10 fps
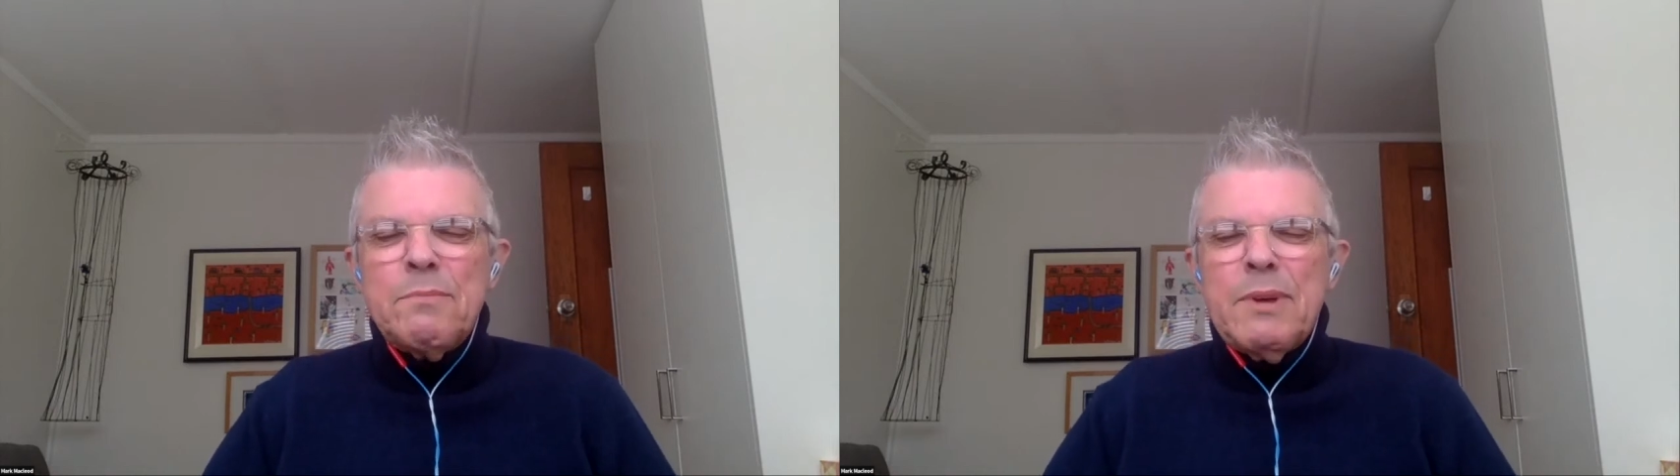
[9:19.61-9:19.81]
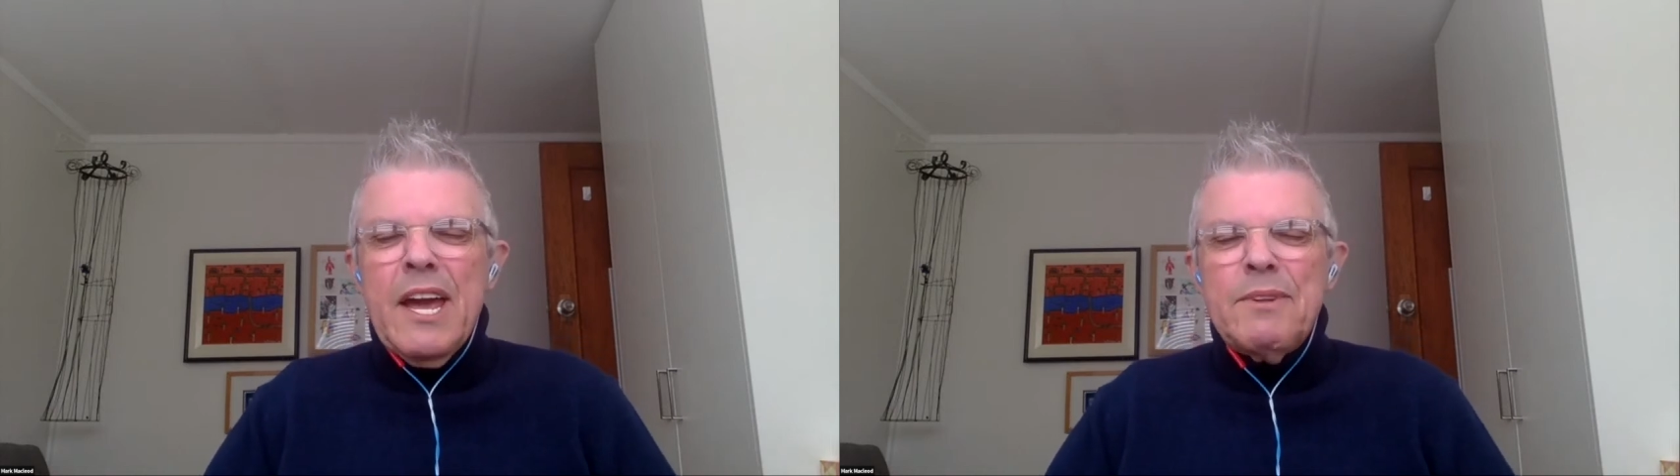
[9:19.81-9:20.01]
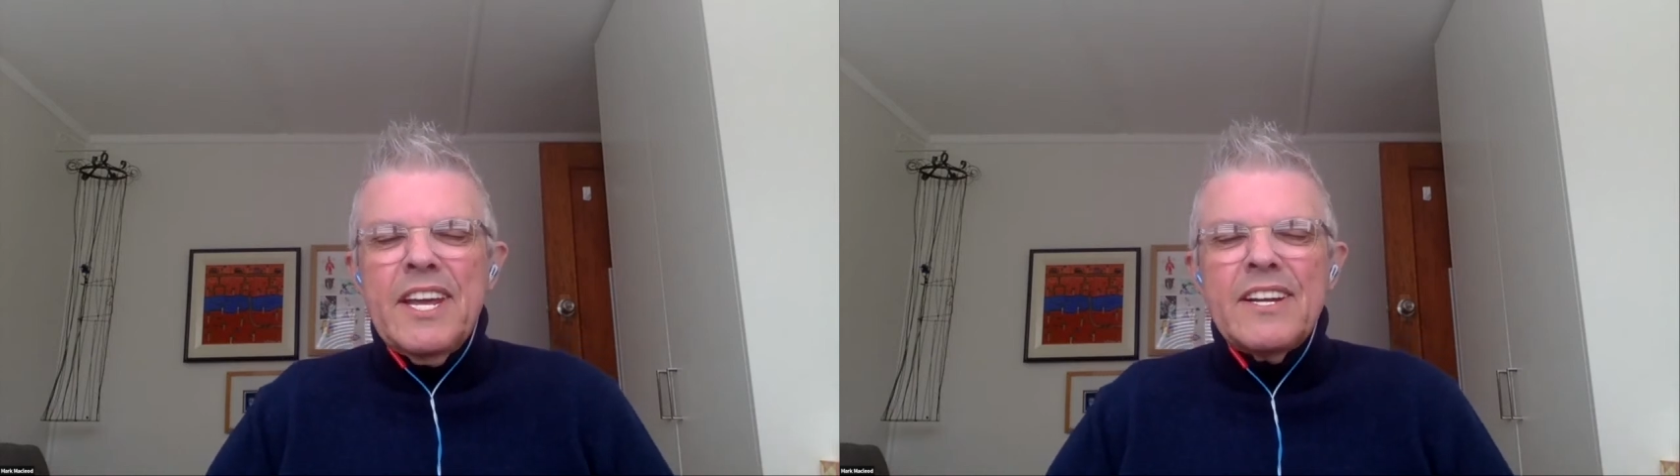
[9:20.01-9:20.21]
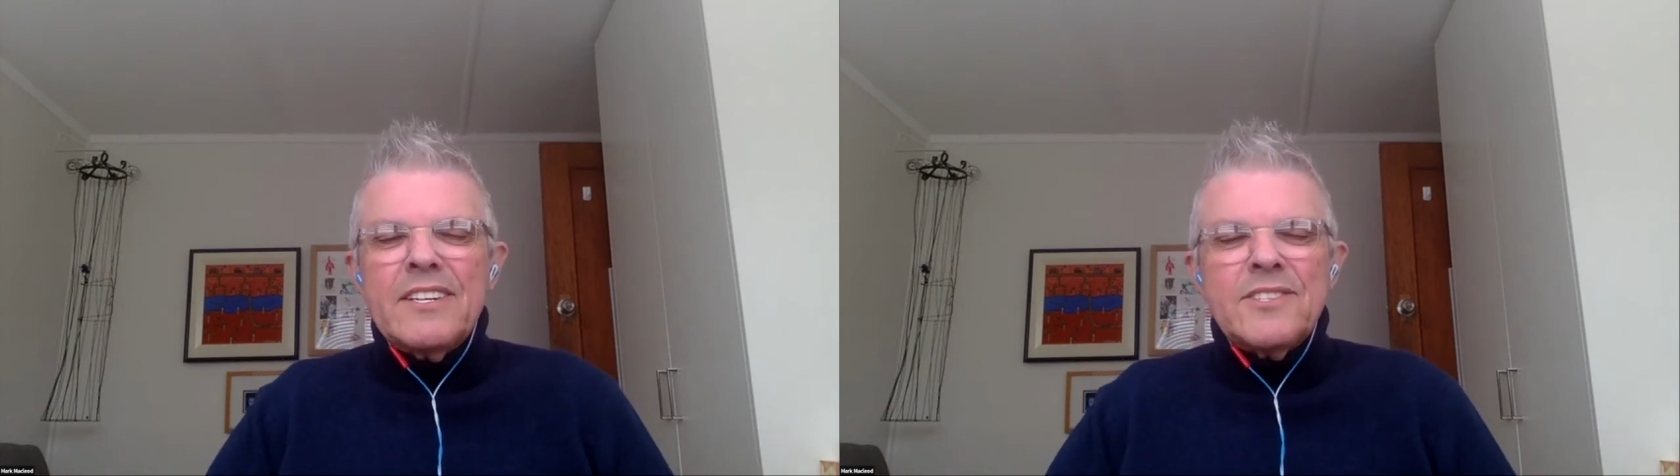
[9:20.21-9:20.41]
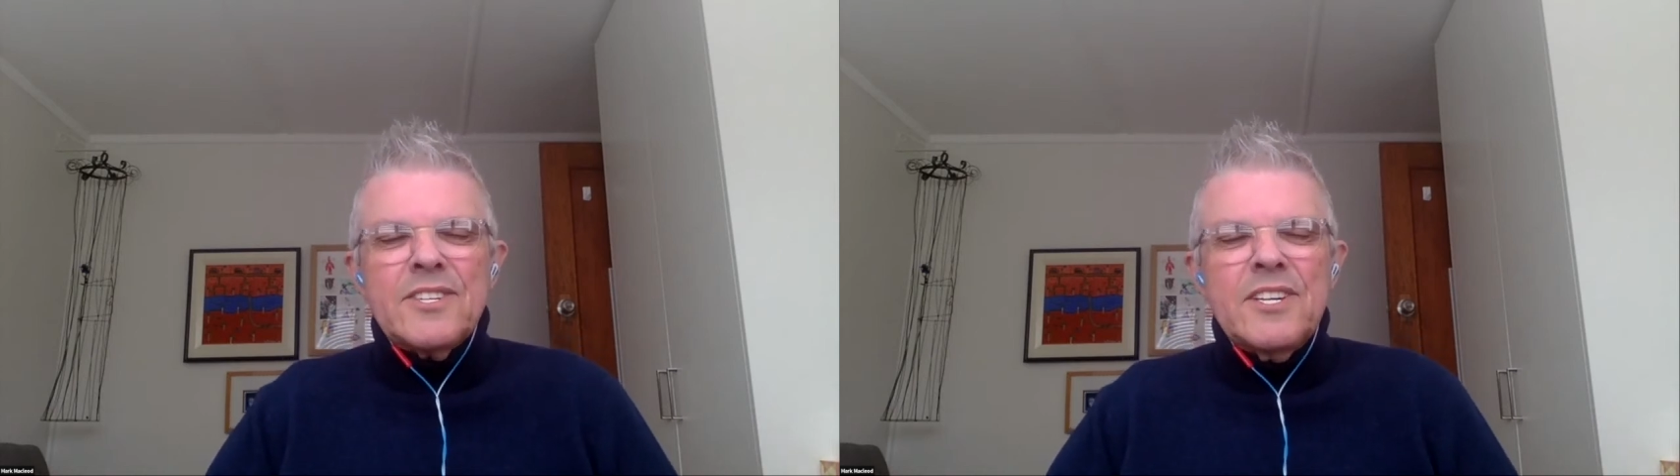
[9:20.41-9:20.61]
become an
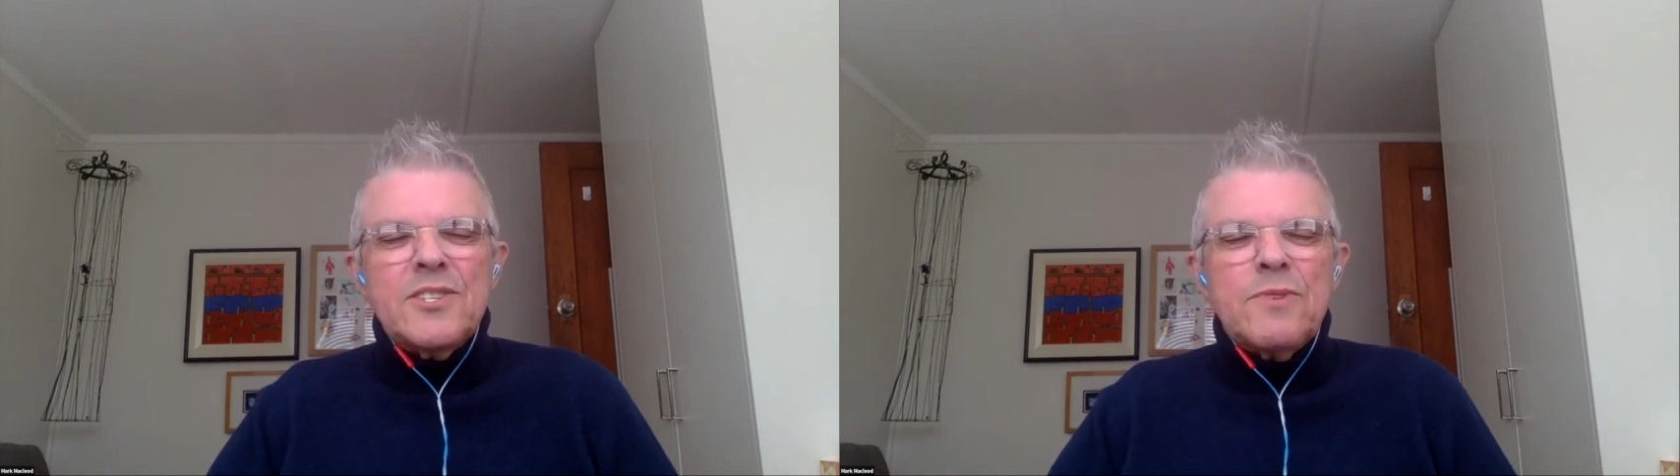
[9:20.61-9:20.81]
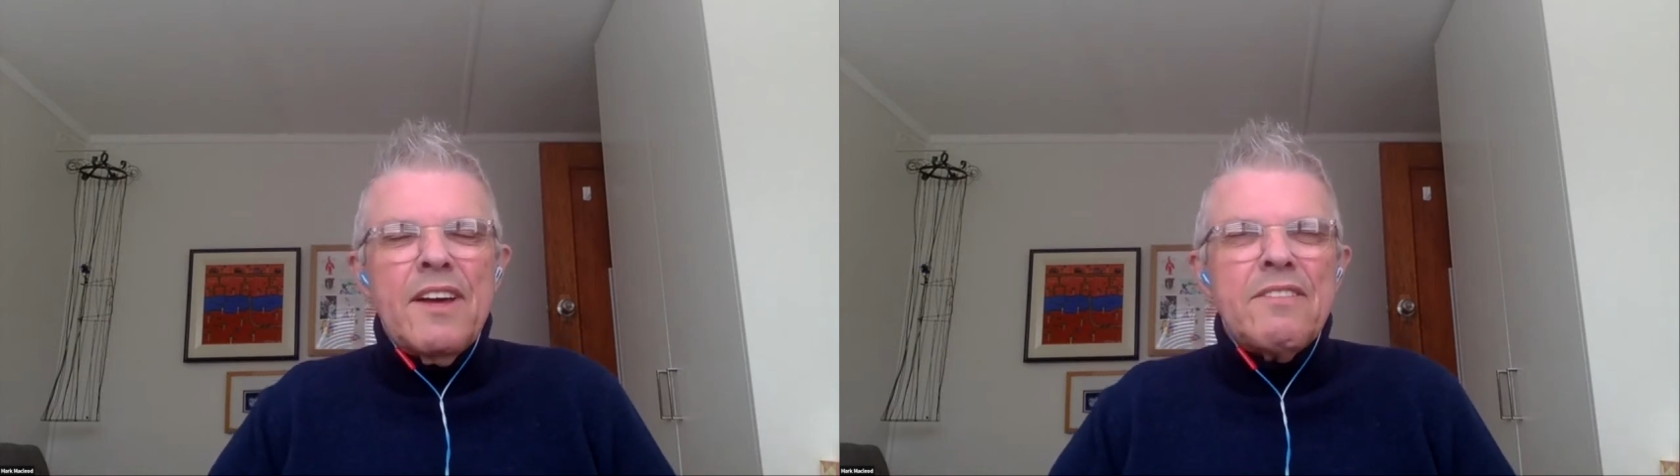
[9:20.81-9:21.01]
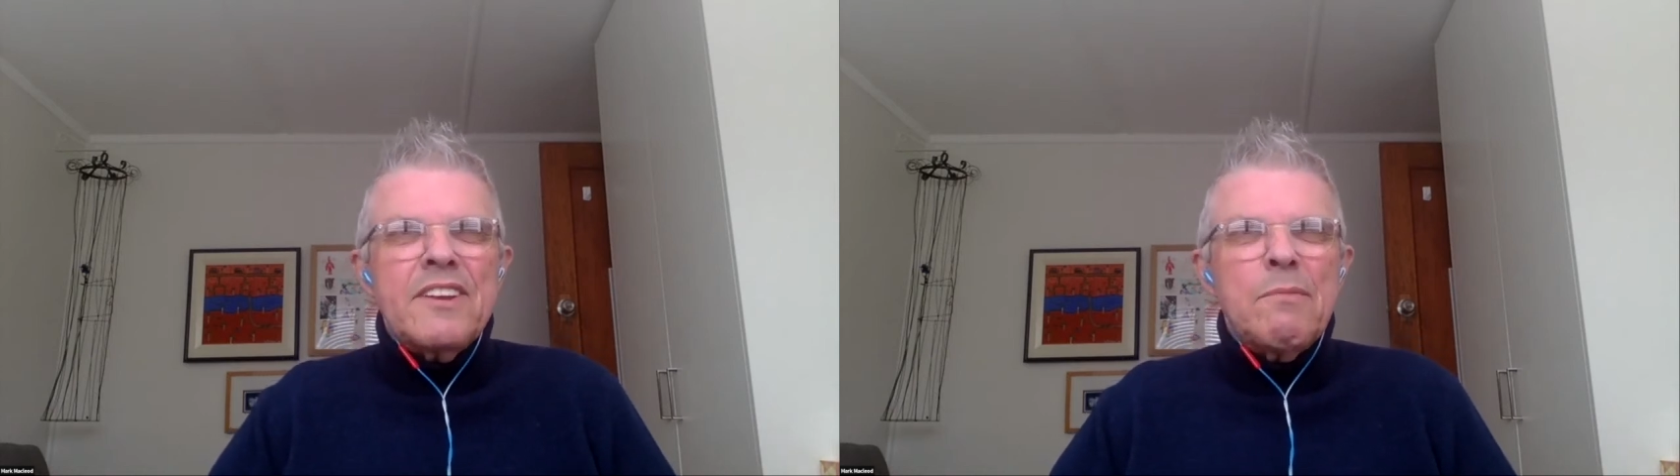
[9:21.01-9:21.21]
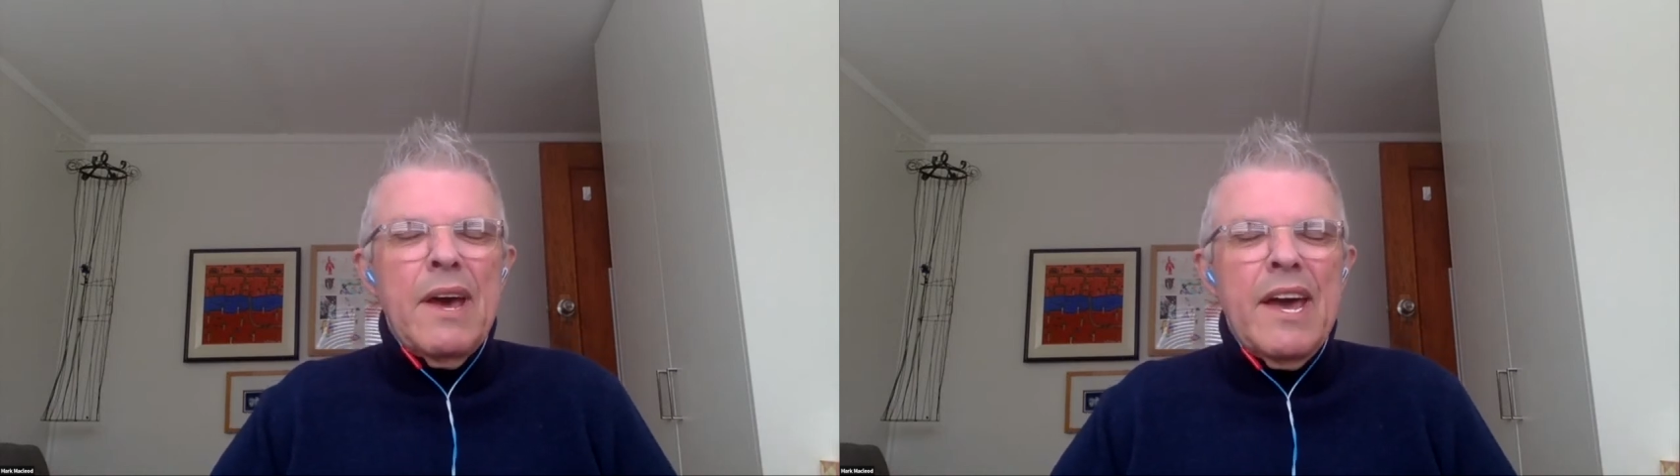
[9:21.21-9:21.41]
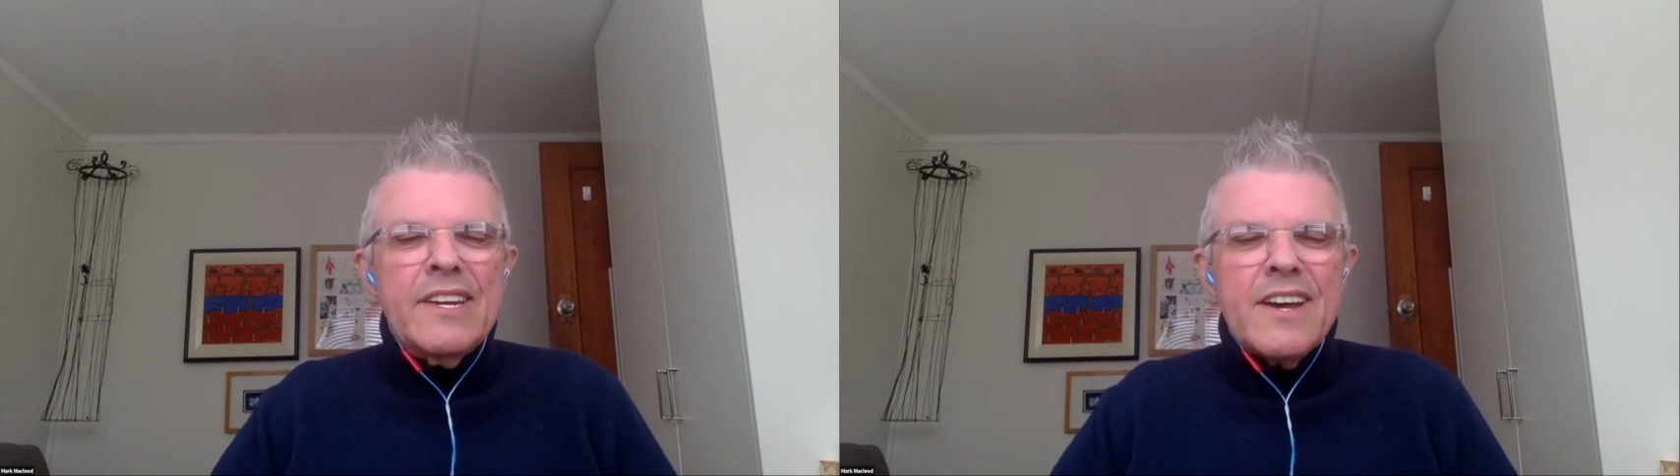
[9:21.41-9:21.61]
English teacher rather than a
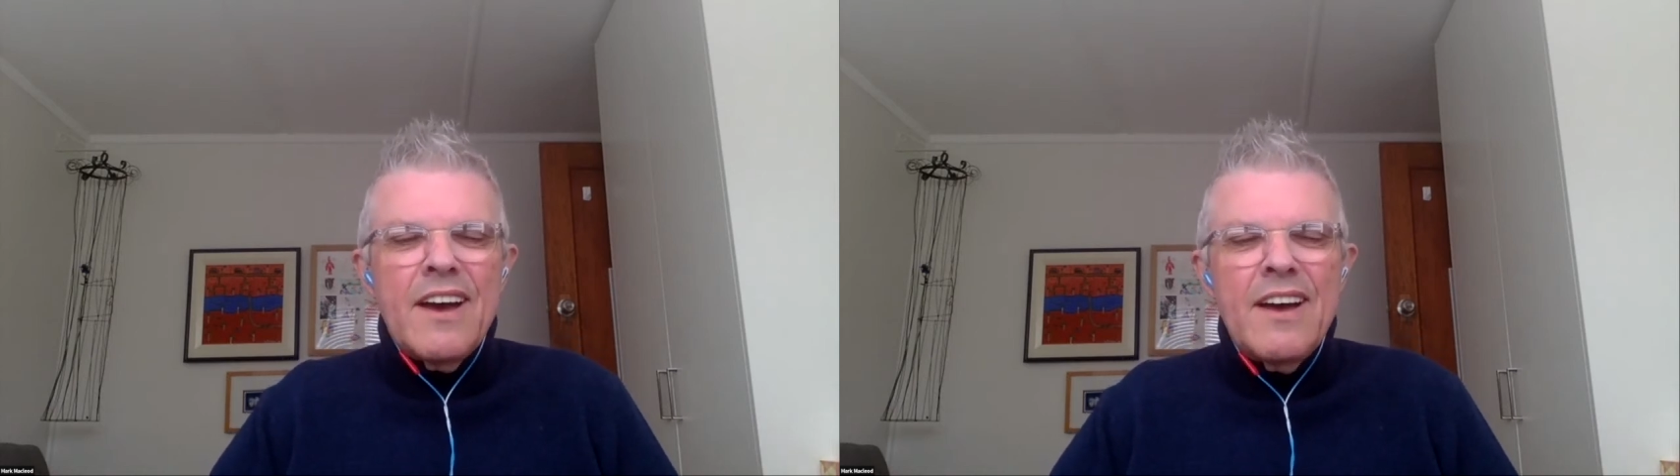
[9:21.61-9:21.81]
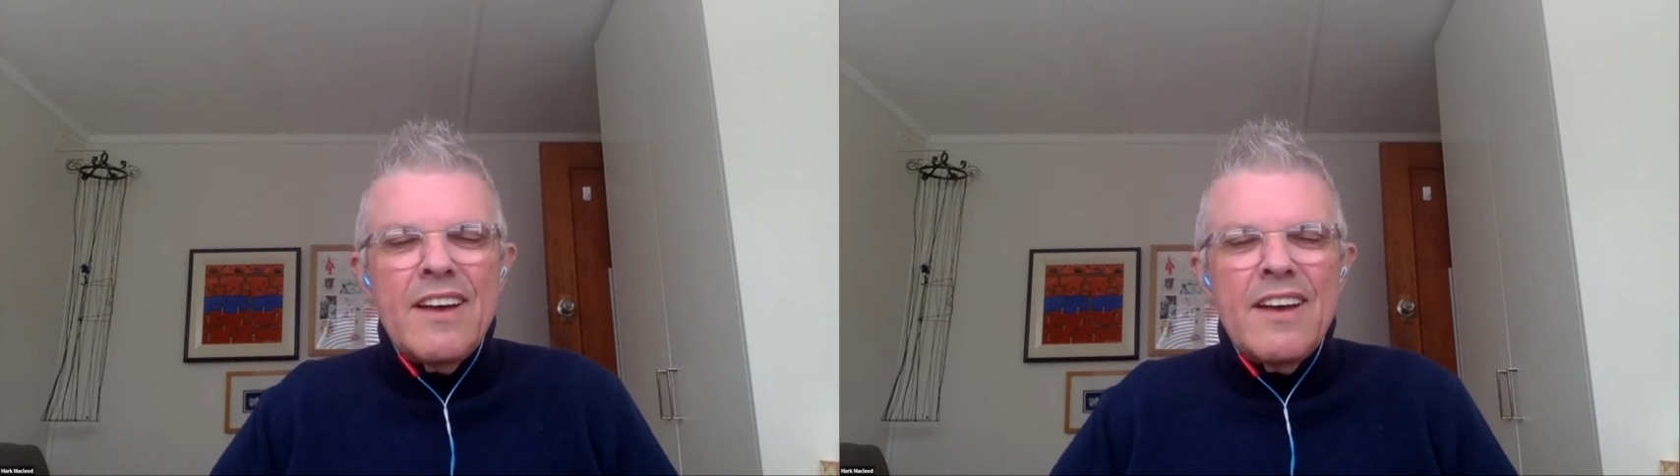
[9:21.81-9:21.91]
painter.